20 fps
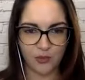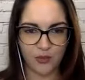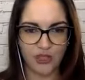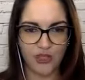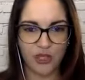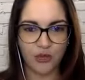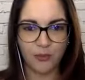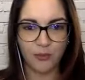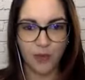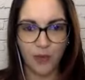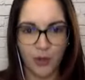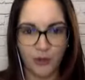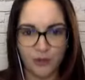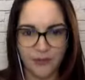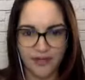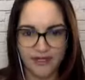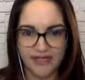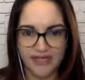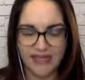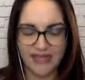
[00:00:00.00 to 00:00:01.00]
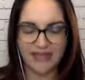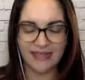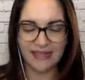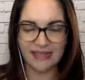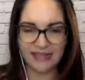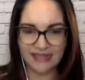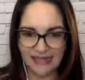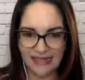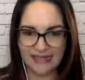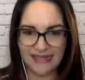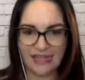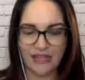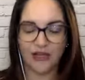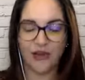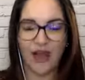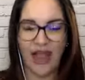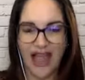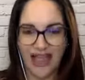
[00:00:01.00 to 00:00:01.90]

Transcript: what's your purpose in the thing that you're